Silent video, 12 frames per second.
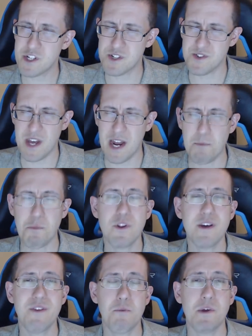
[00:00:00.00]
is that I
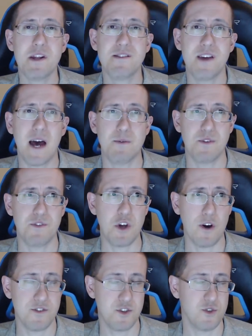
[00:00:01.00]
believe that many times, if the
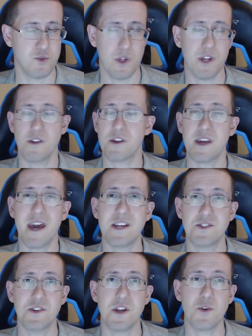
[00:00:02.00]
officer is related to the
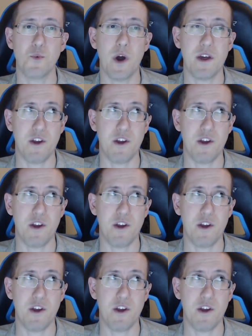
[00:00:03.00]
case in any way,